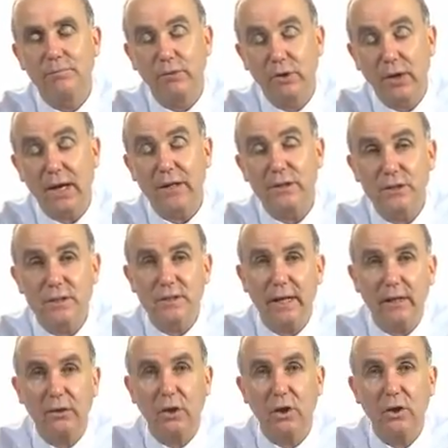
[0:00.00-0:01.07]
production
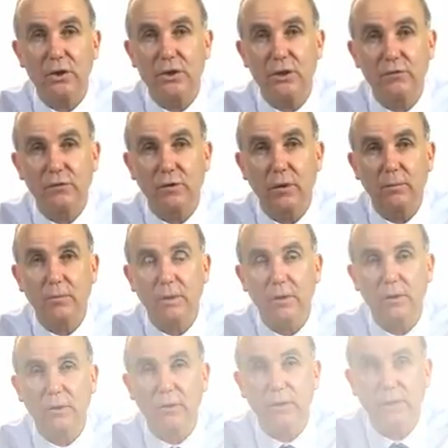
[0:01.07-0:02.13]
technology from
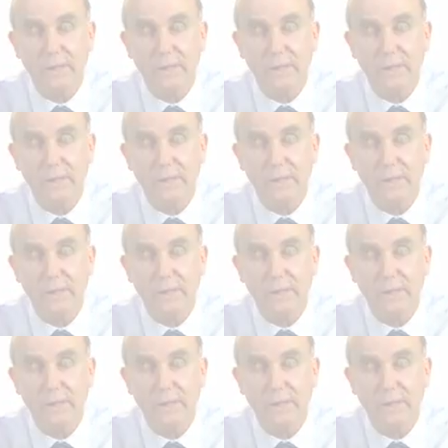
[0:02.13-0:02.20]
the